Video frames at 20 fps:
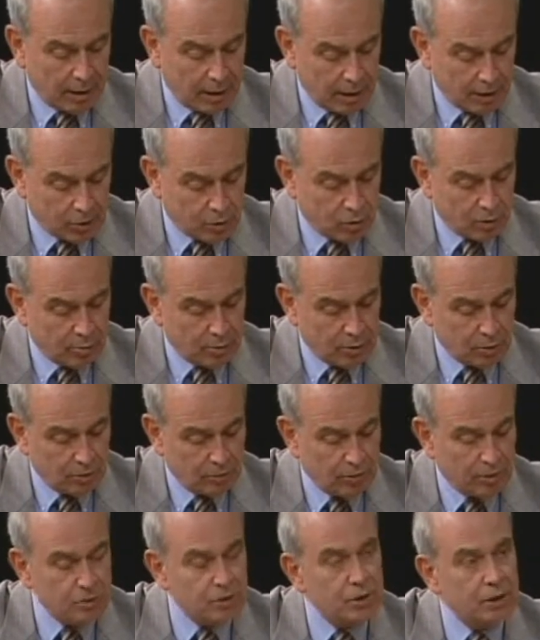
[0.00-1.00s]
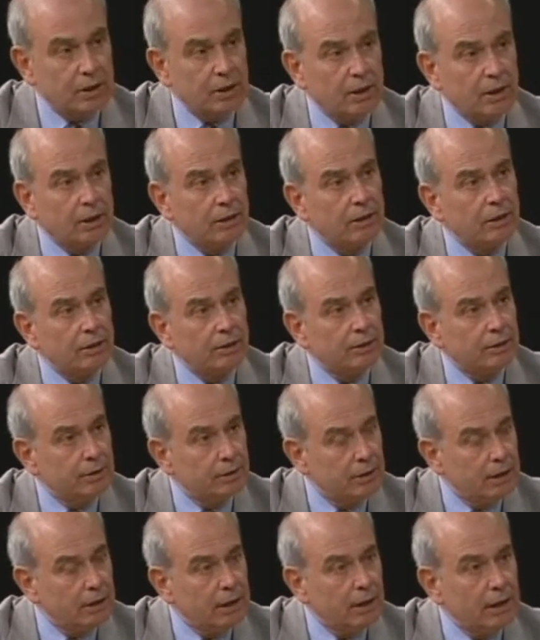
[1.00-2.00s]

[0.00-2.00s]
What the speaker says: at Durham University in England.